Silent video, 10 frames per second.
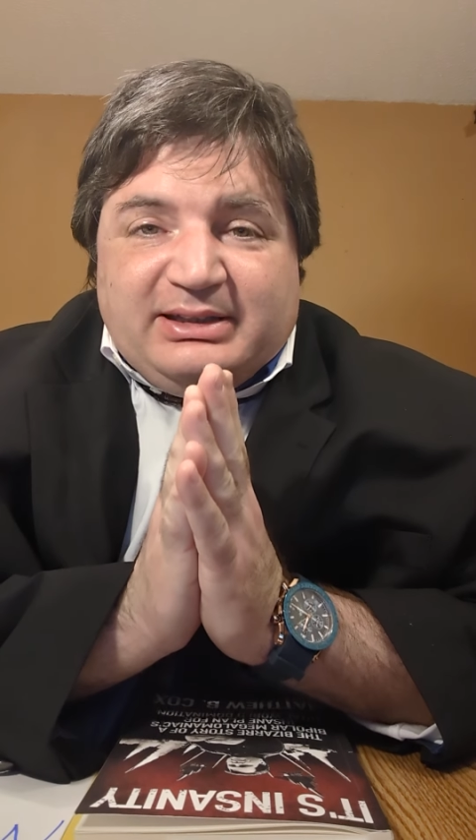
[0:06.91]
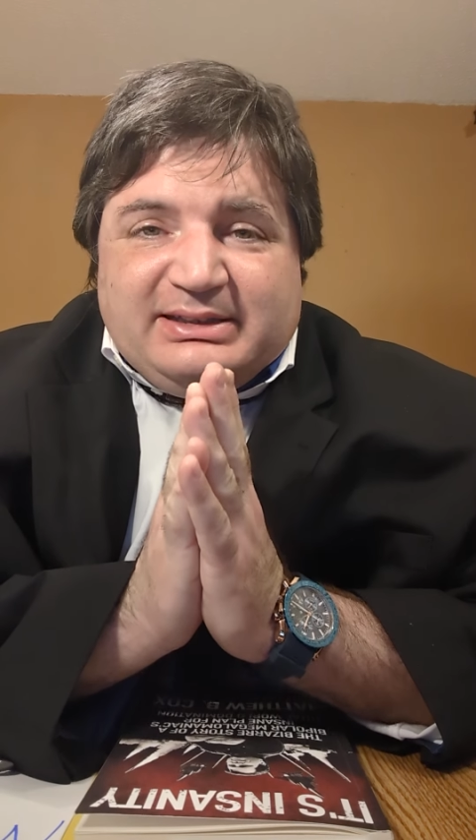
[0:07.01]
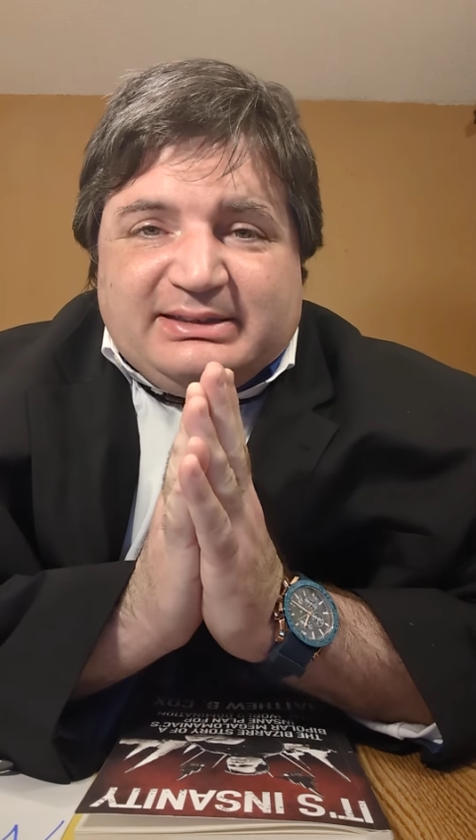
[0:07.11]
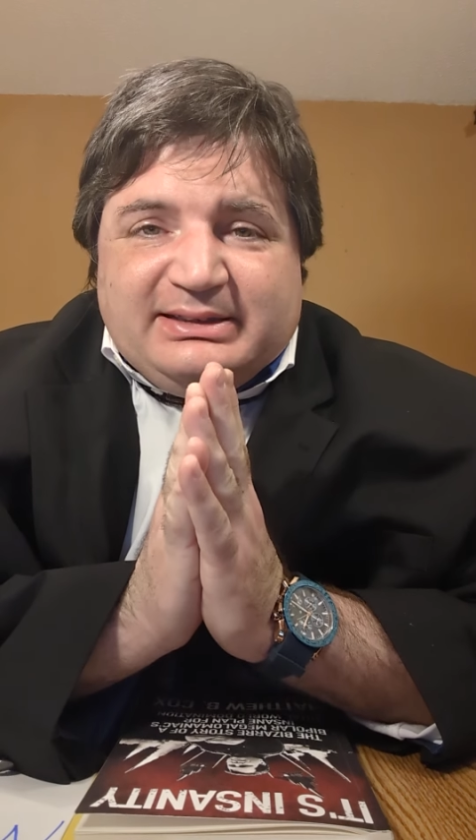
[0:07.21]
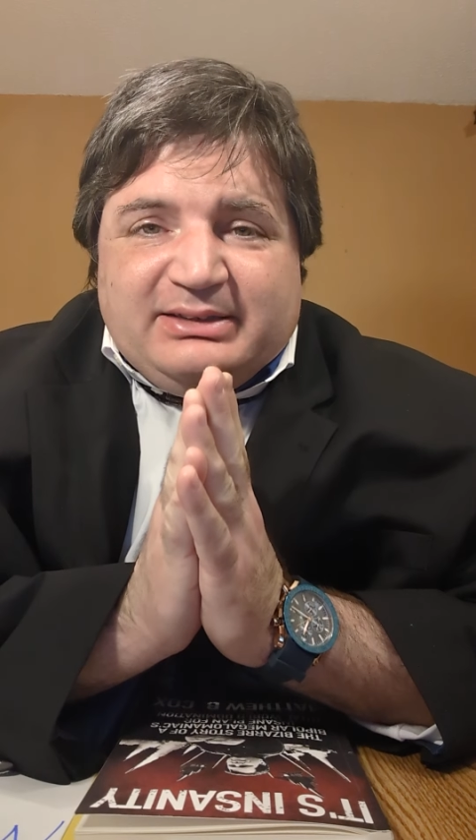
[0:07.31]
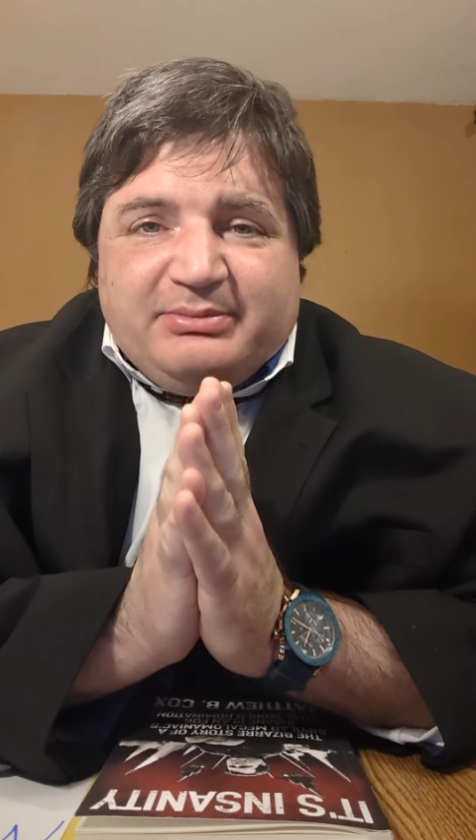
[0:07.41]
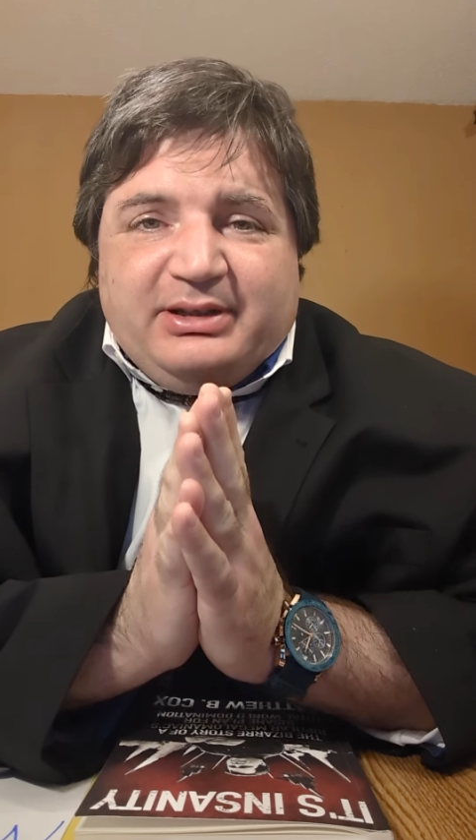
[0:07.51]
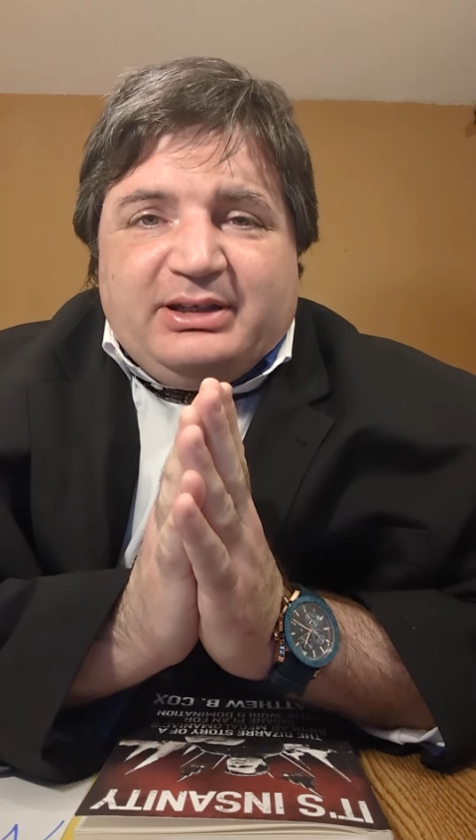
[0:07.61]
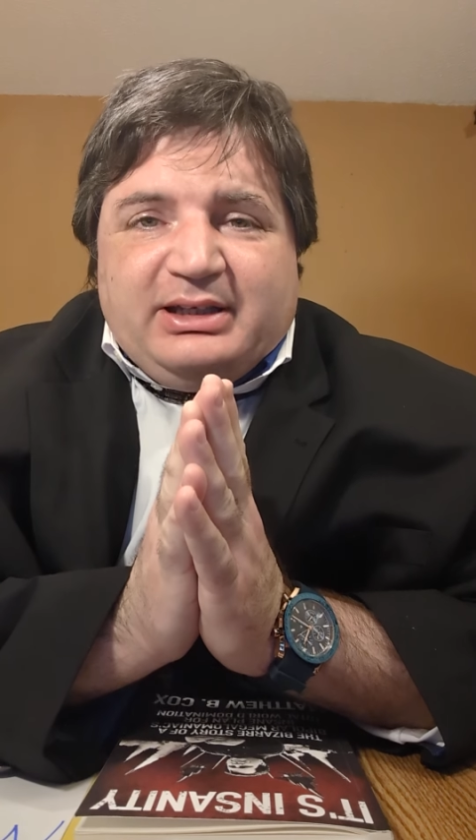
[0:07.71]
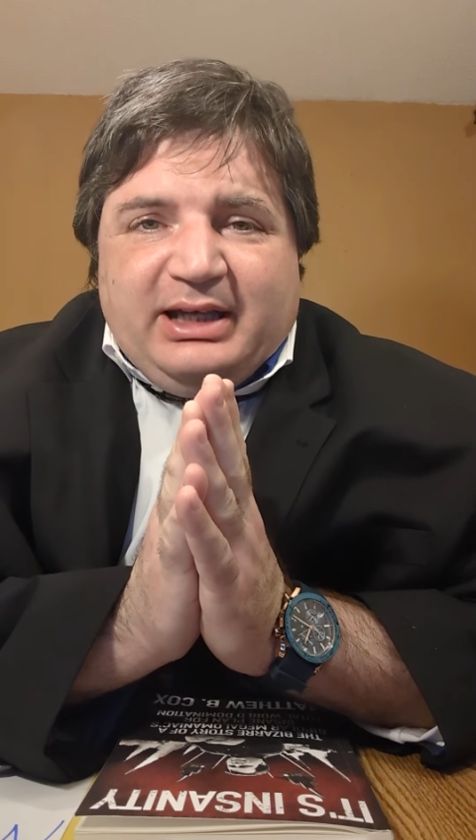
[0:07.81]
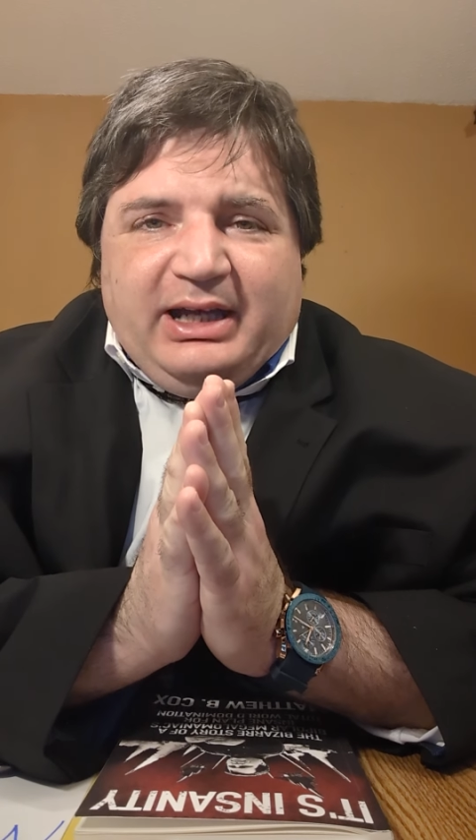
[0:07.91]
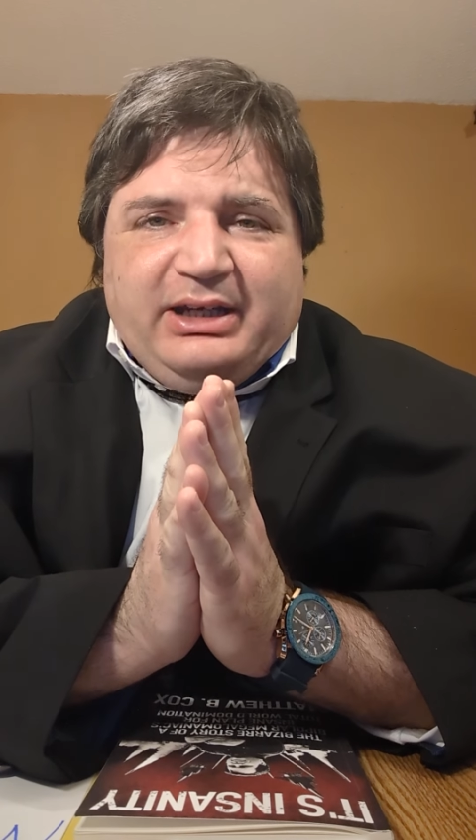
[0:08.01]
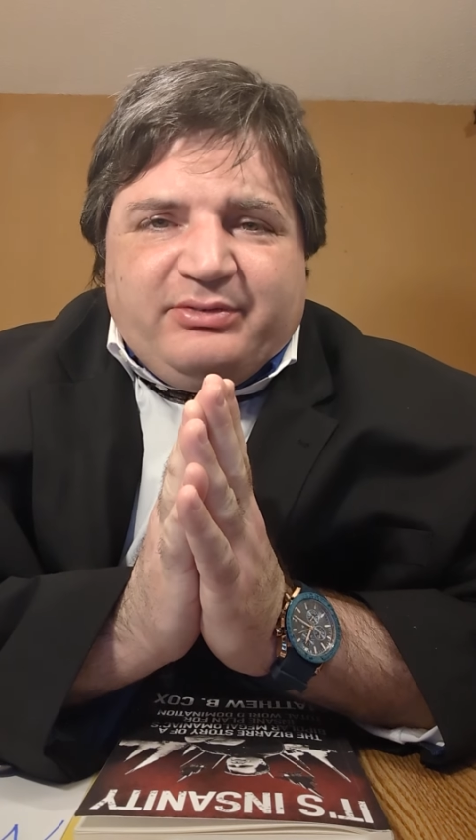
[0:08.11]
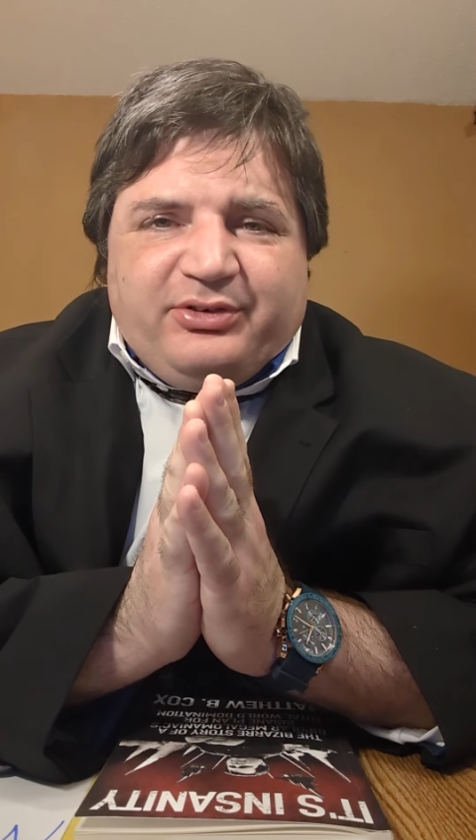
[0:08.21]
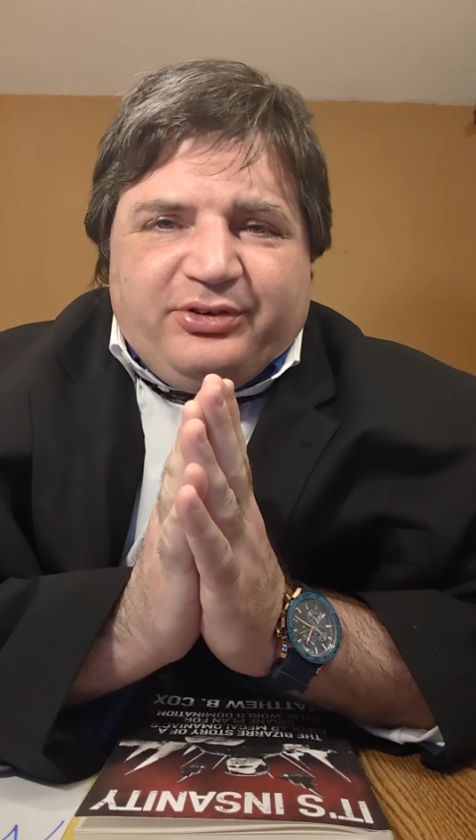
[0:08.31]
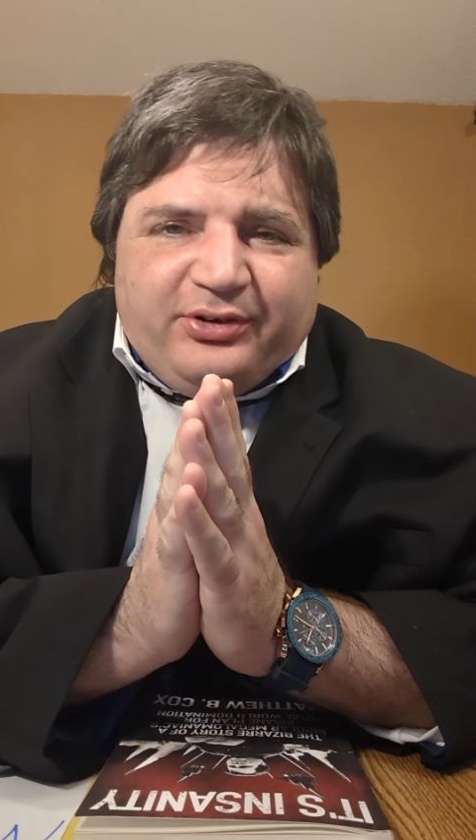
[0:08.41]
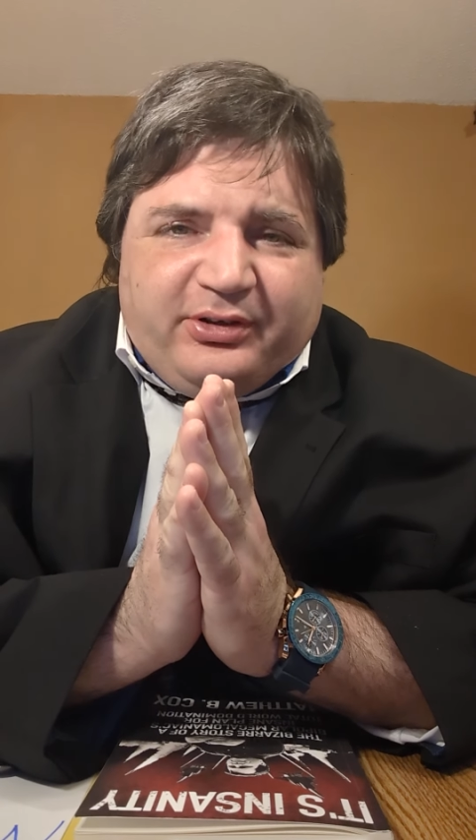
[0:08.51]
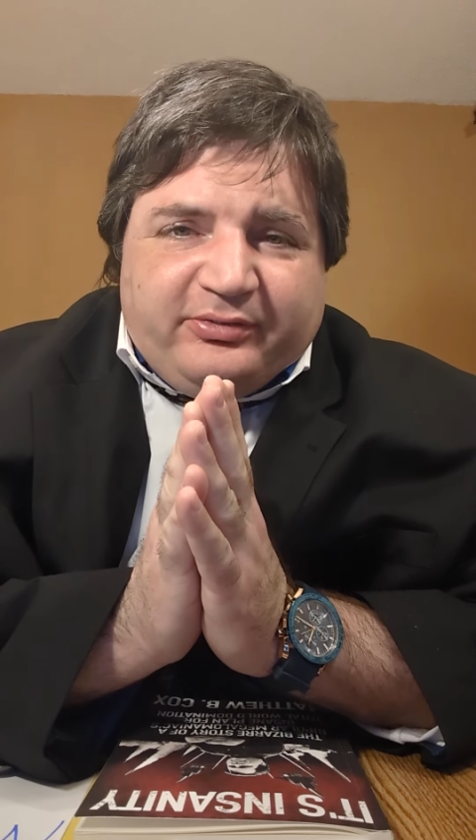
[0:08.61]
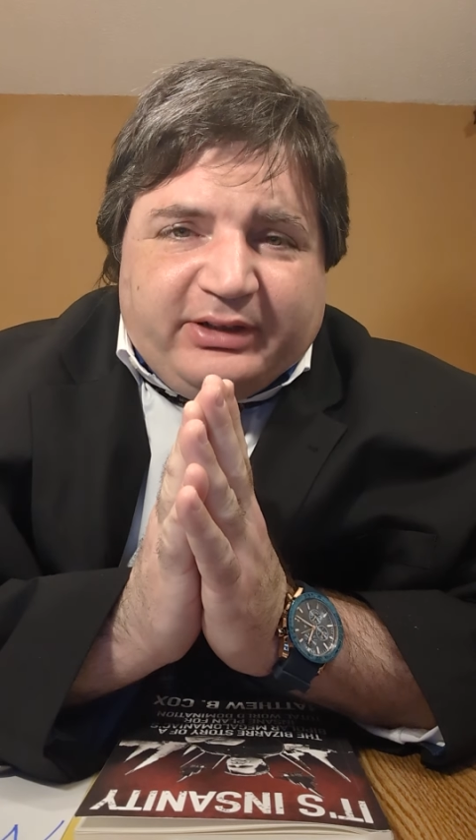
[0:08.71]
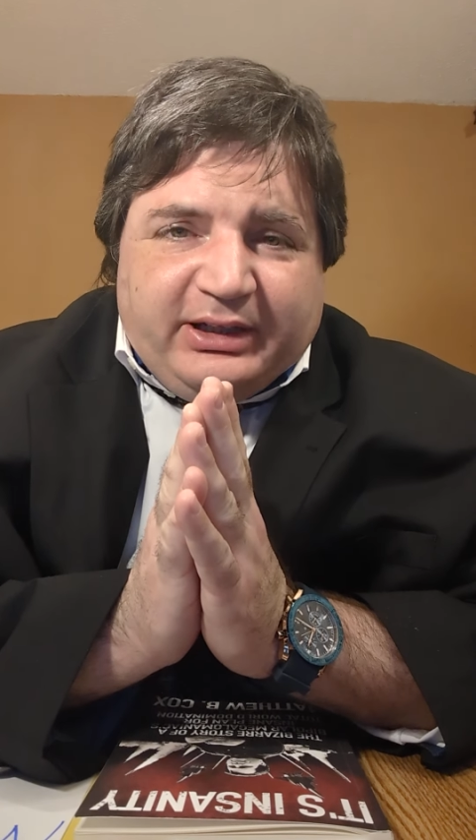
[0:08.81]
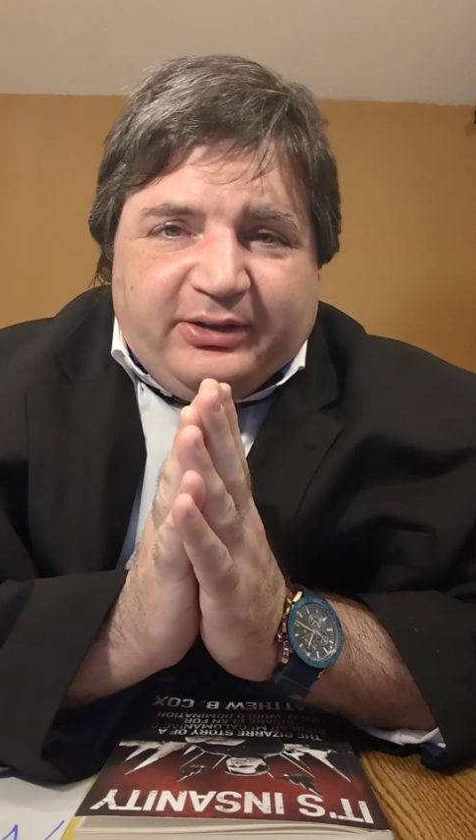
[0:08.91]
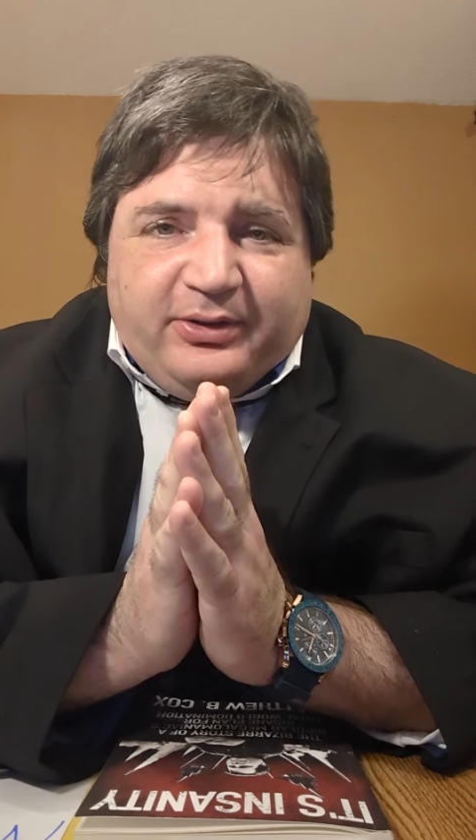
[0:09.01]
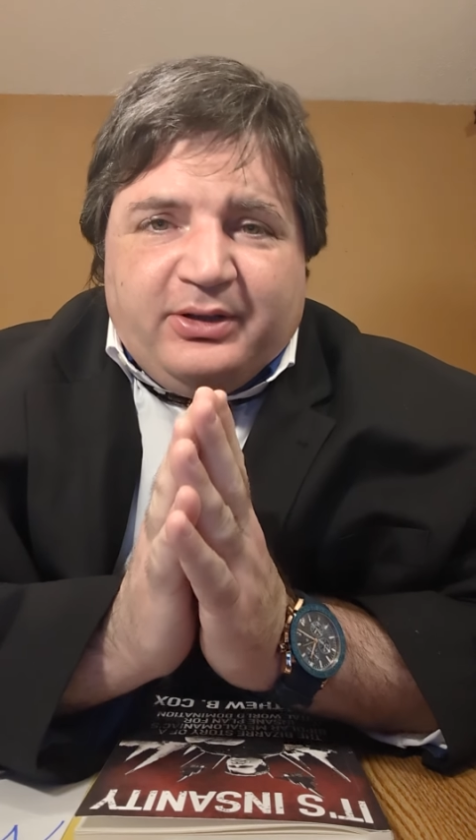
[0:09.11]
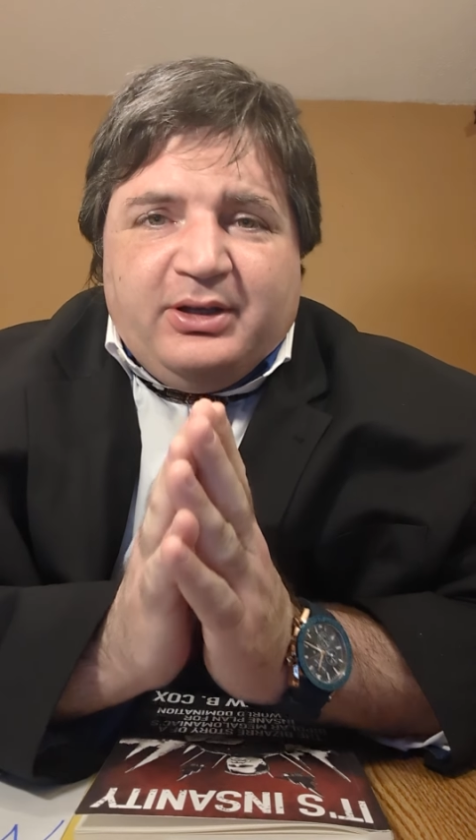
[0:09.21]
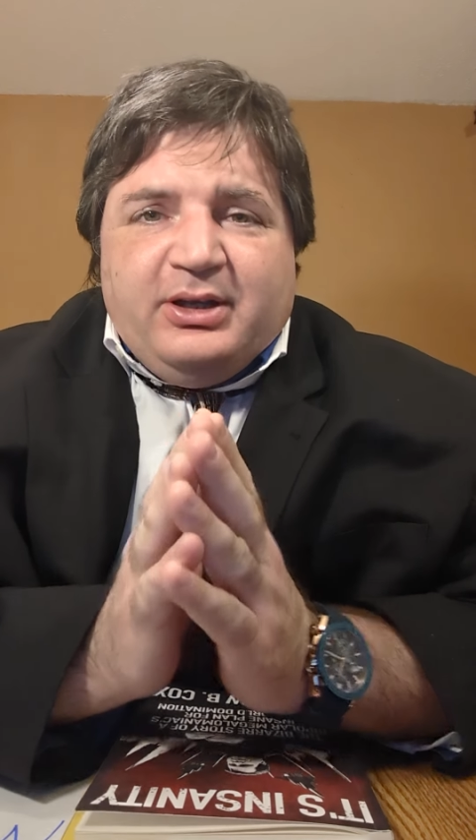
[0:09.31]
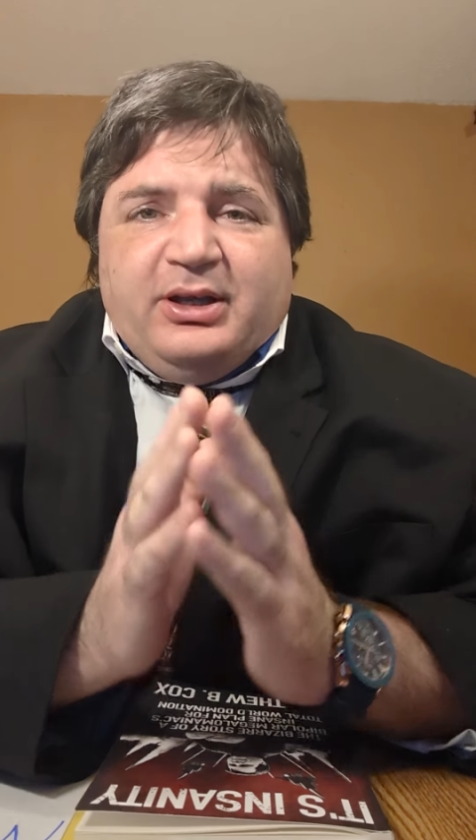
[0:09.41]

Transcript: This is going to be kind of a shorter video.